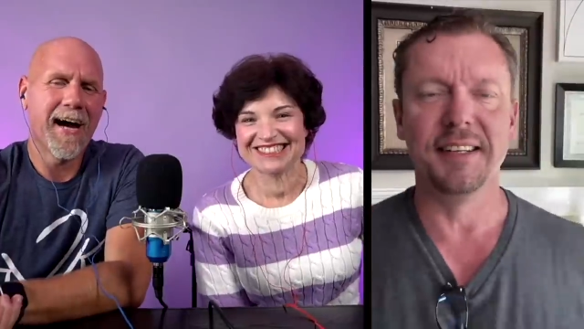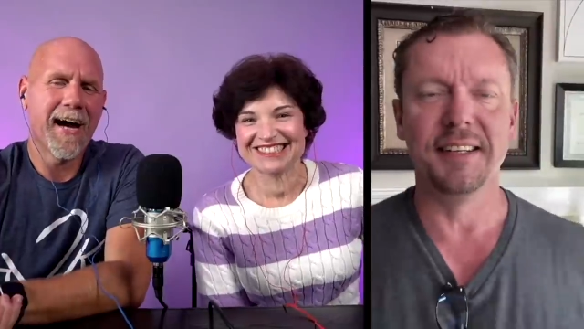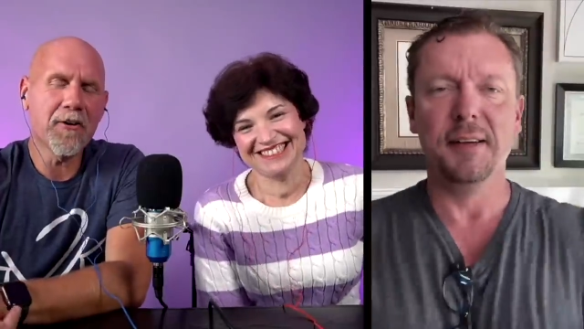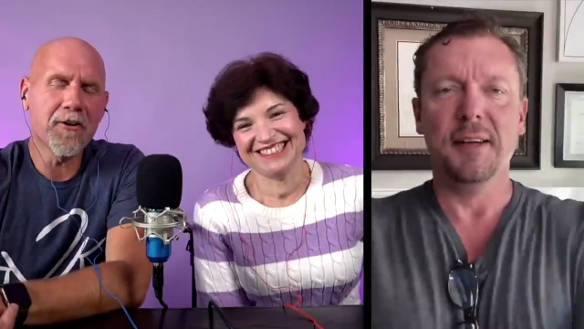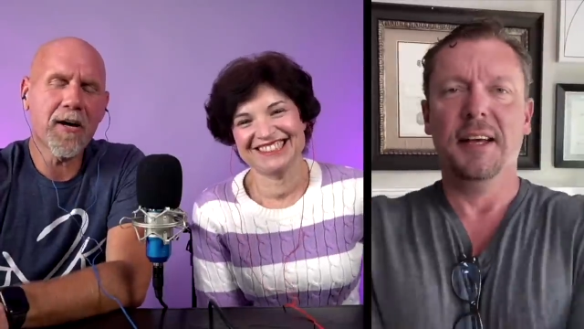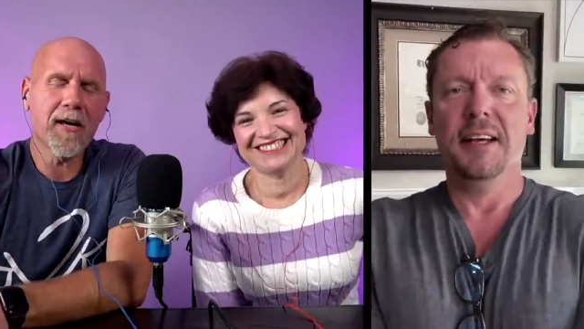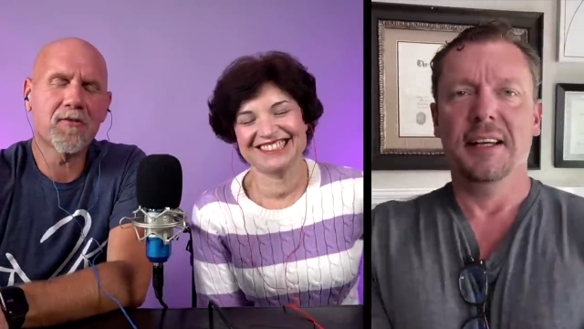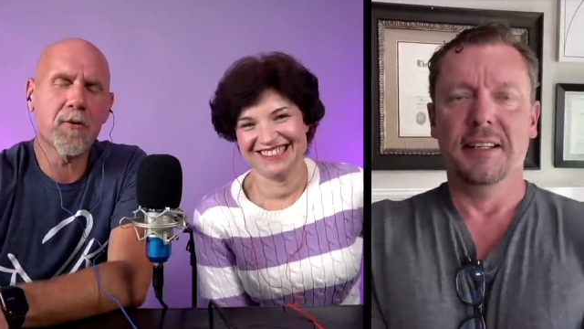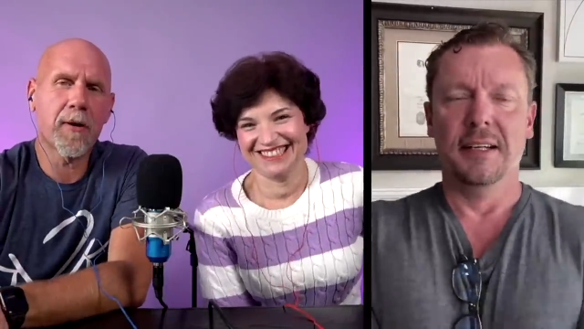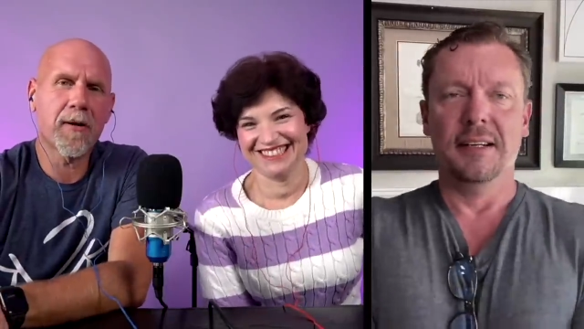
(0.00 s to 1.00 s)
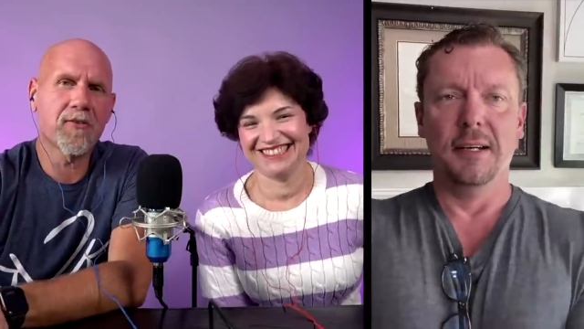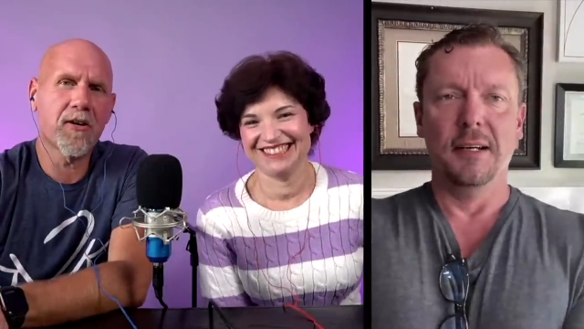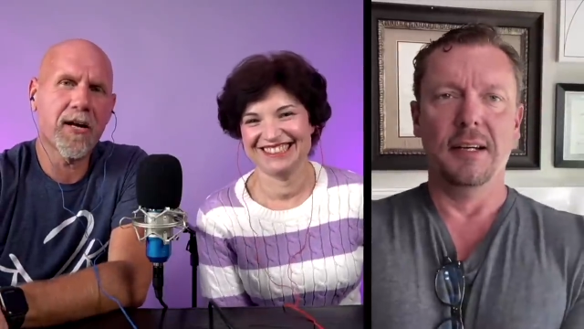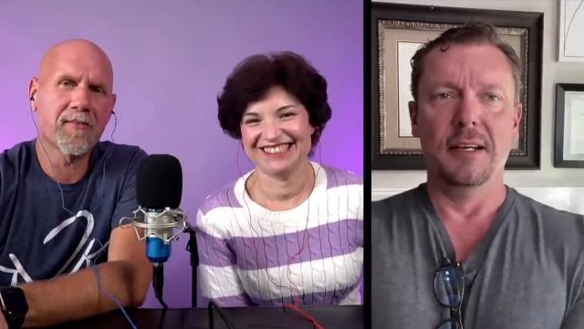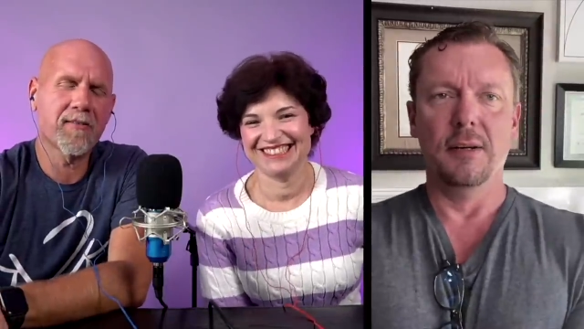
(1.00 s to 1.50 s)
Speaker 1: How are you guys doing? I saw you
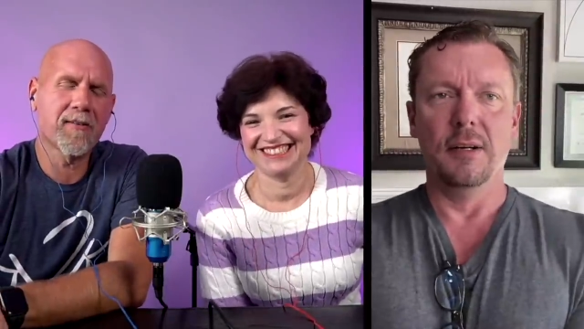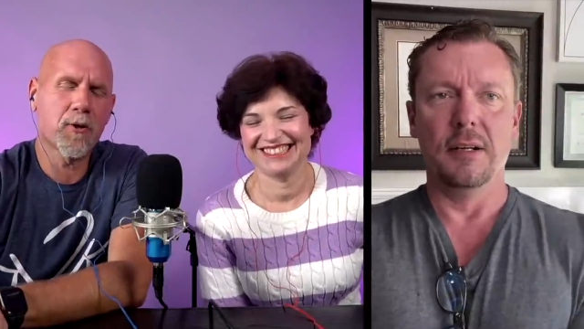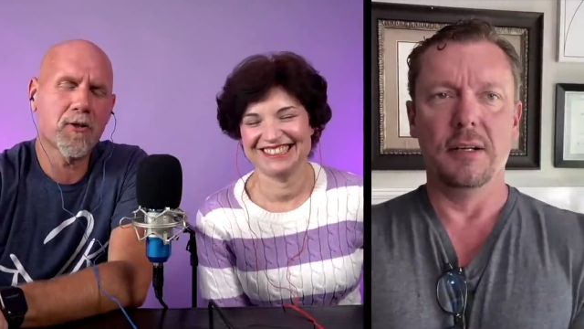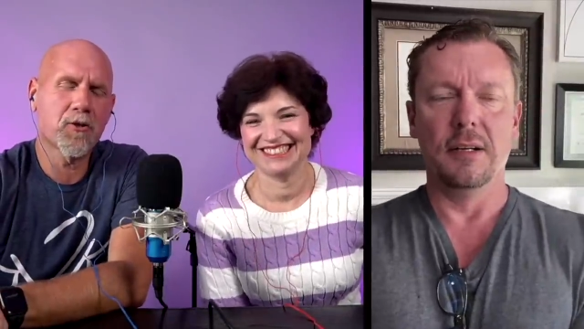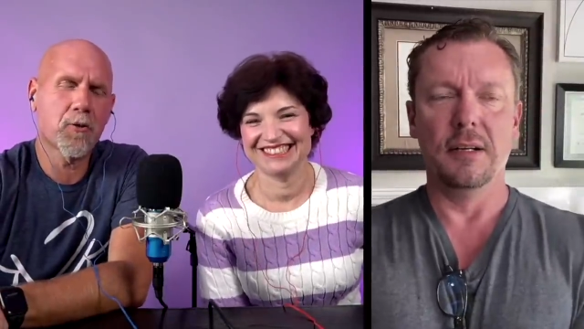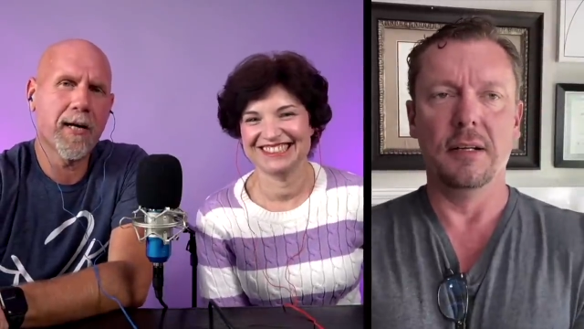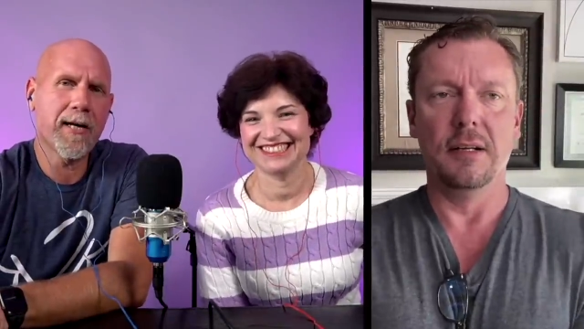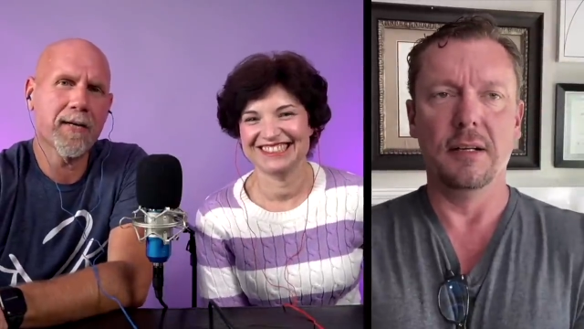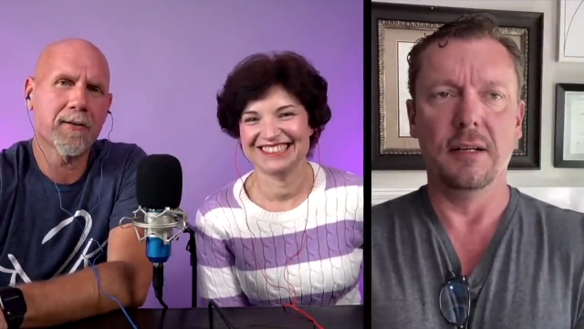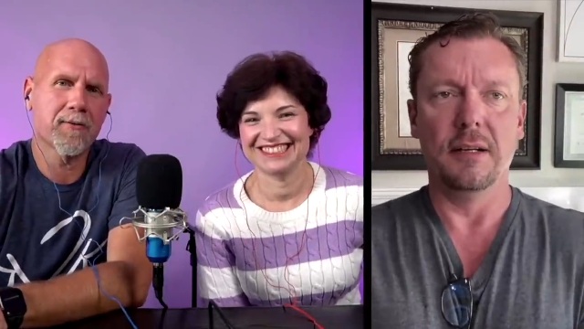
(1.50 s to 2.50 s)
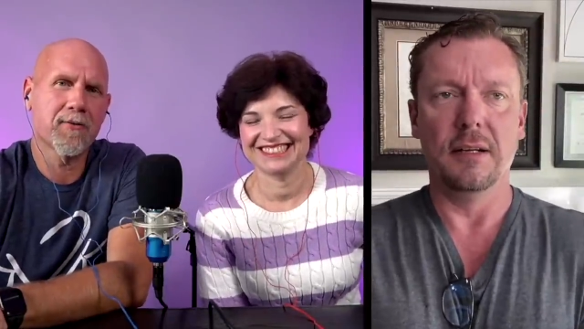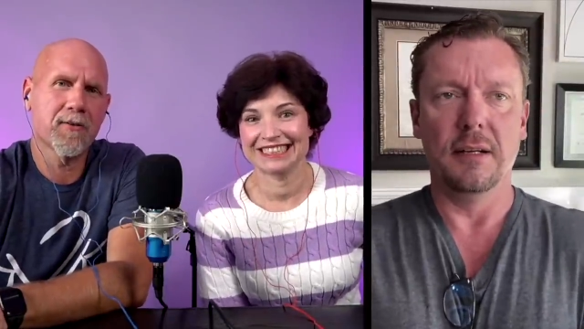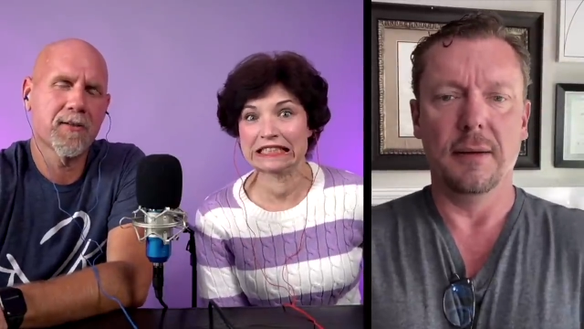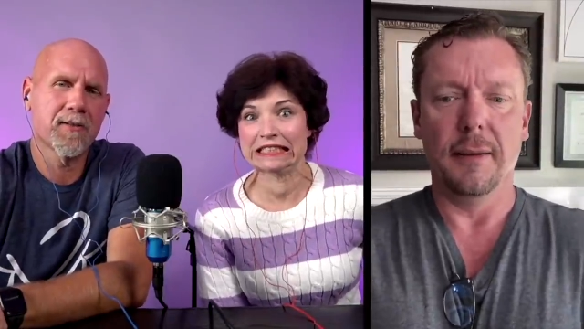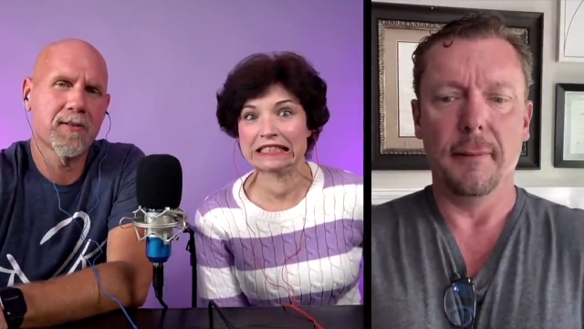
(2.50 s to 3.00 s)
guys had some more tornadoes.